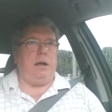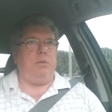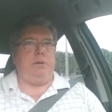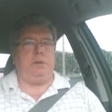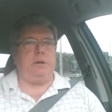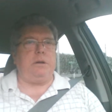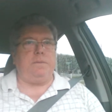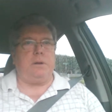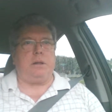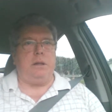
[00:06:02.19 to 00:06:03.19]
When you're looking
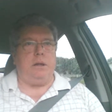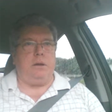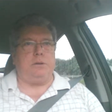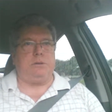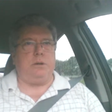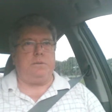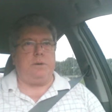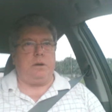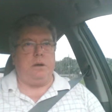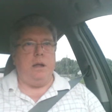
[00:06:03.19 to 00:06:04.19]
for clothes, look
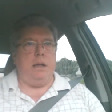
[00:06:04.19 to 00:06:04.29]
for